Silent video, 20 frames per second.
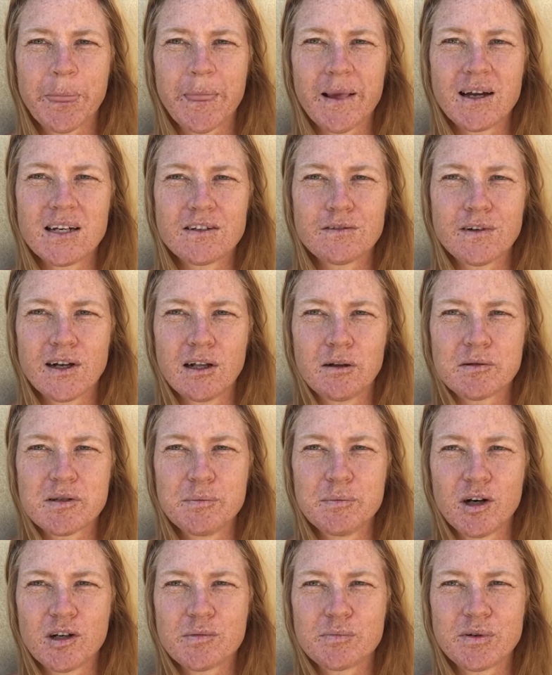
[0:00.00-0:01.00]
I developed
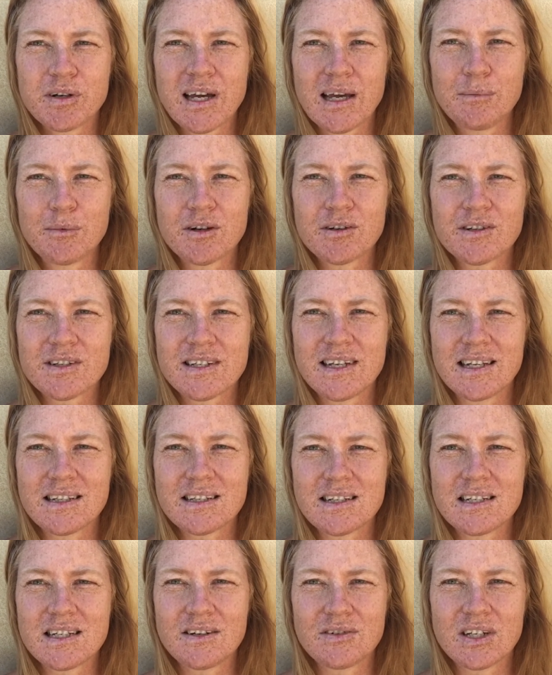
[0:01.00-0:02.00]
multiple chemical
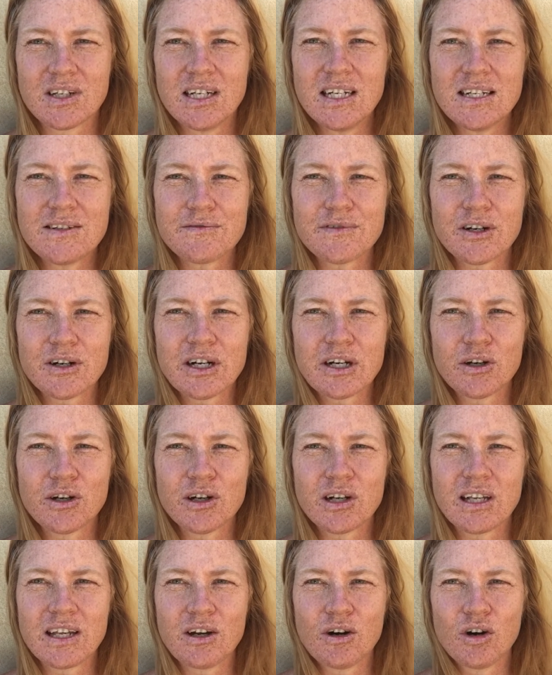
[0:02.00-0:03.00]
sensitivities very
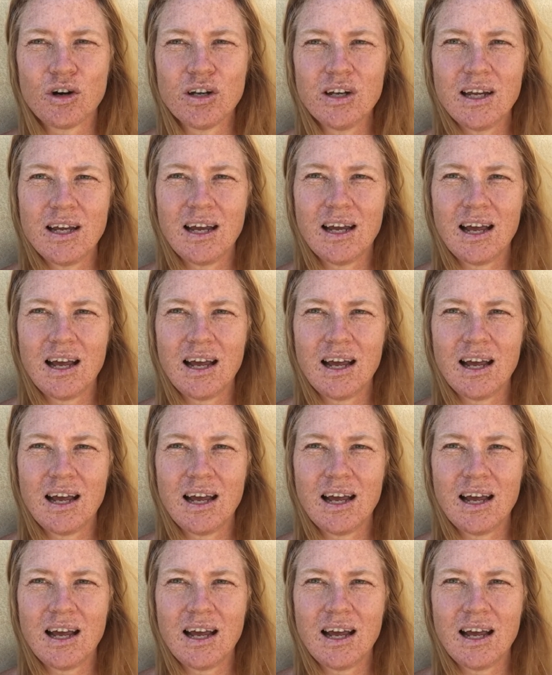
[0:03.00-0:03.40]
early on,